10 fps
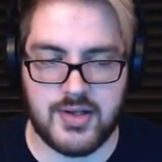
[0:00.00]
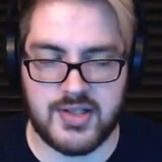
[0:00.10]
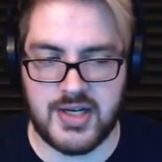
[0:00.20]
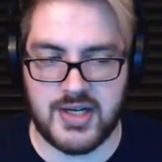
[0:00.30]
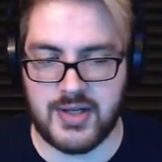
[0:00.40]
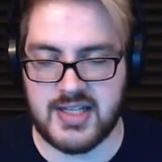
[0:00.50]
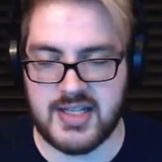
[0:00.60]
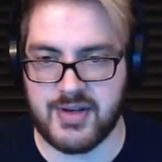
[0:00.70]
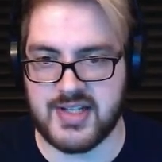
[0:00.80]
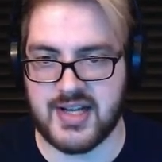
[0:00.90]
General
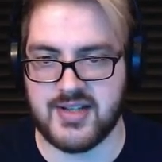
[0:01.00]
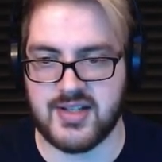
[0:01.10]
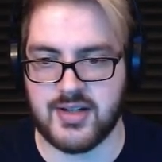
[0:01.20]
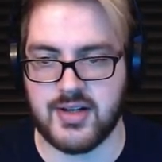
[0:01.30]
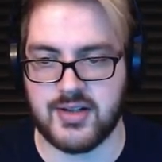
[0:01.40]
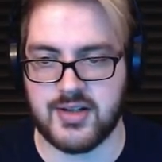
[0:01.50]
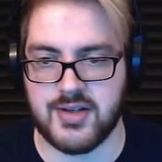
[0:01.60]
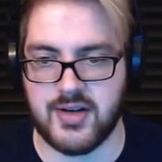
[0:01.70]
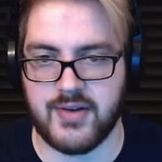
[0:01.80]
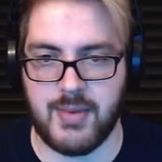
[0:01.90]
Hospitals asked us to conduct a
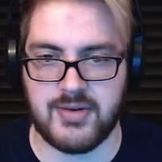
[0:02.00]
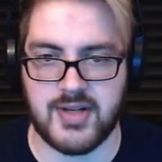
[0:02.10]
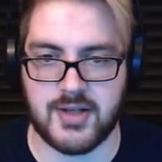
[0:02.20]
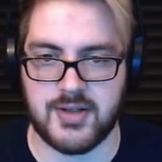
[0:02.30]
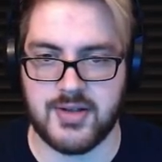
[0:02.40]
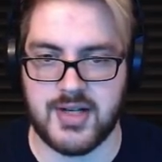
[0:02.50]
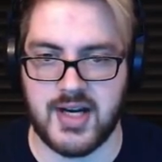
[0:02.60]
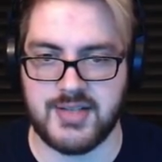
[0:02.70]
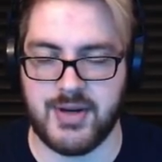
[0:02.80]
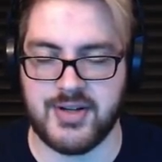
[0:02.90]
survey about doctors,
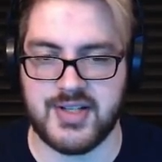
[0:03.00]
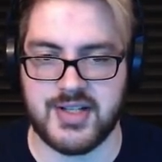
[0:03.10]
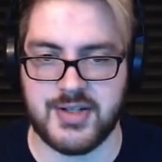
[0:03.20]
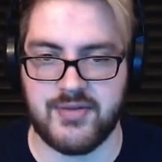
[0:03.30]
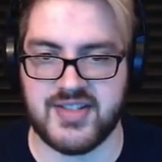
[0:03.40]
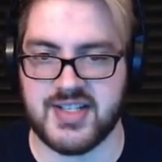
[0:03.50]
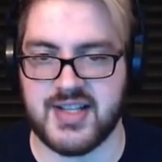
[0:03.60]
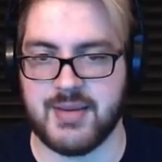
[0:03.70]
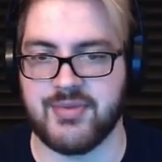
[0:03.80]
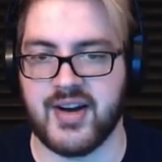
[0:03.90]
hospitals, and the services
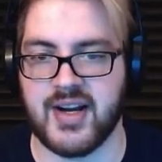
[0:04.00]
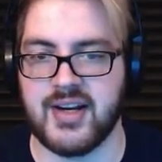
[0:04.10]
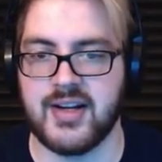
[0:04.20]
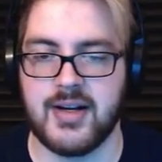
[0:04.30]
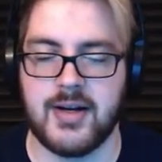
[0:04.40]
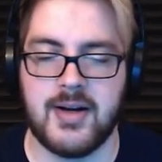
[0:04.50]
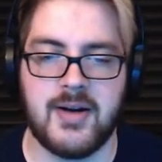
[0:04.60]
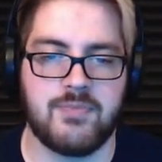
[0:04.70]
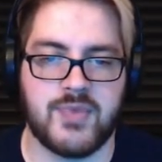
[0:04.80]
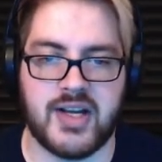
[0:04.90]
they provide.
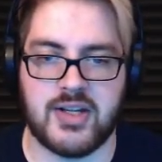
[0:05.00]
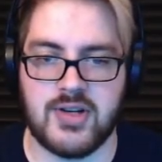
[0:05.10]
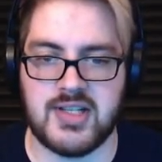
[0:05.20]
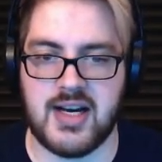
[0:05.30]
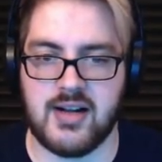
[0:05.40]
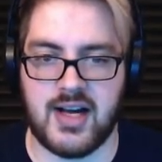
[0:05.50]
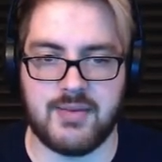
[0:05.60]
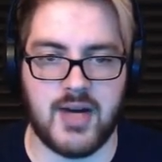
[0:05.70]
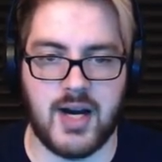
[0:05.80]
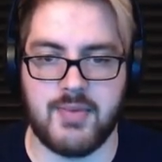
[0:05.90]
Like, you can tell
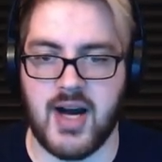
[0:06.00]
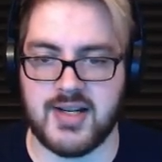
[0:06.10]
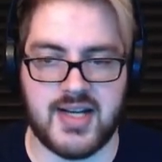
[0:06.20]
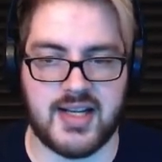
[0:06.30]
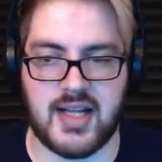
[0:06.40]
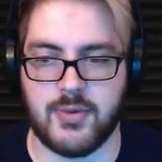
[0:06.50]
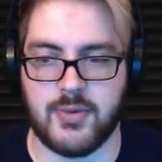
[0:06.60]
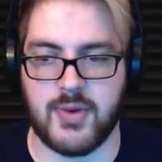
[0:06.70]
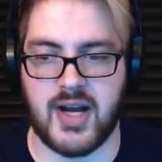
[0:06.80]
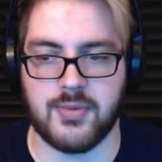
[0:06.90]
I'm not saying that the way
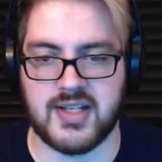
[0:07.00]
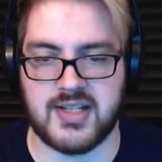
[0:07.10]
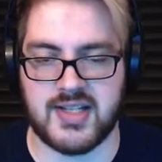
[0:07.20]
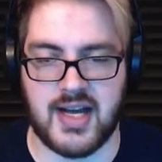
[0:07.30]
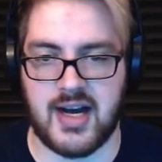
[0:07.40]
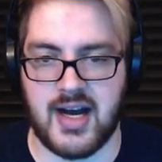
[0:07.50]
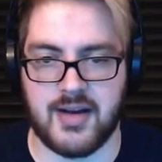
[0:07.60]
I normally say it.